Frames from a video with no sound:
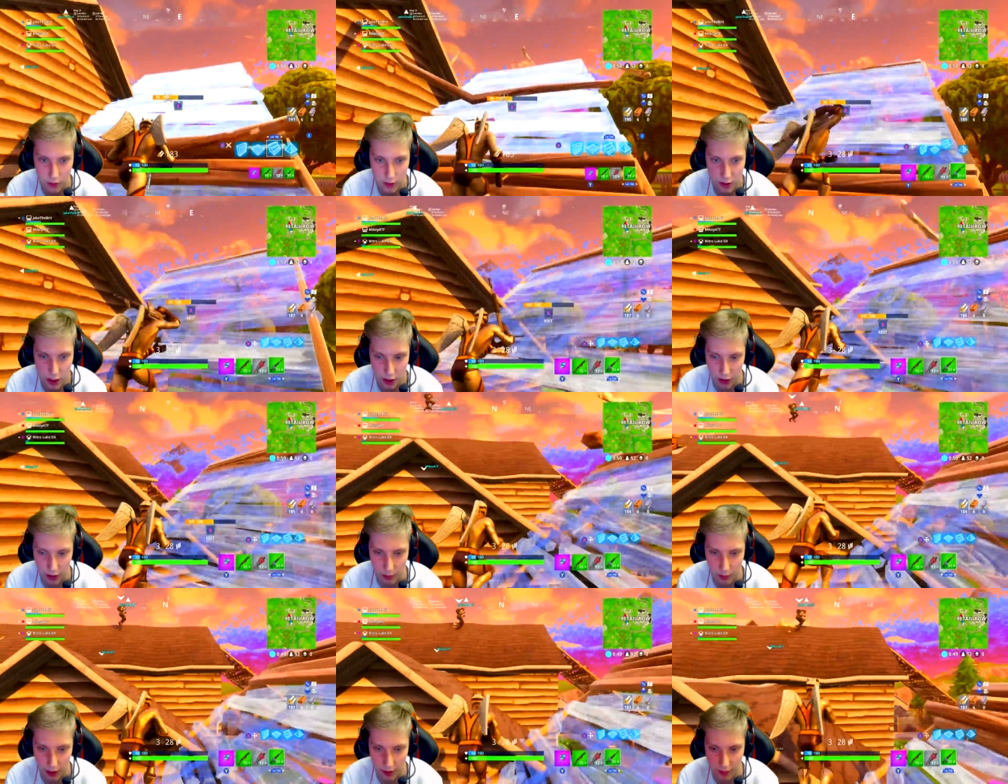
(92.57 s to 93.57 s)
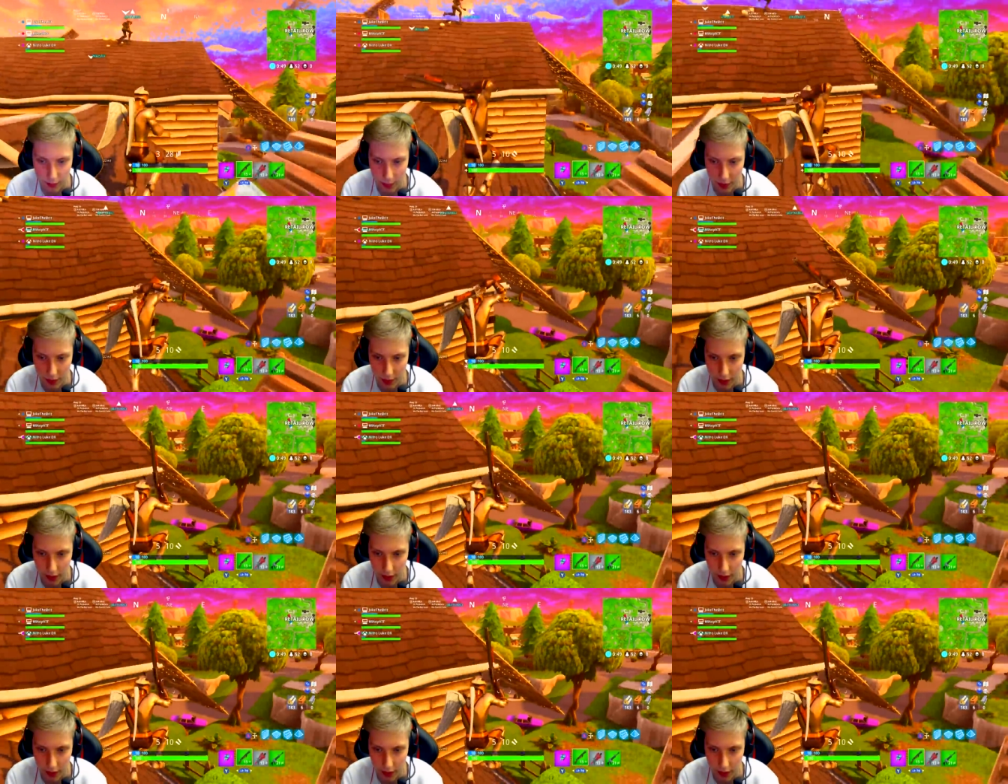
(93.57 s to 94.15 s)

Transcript: So, like, whatever, but, like...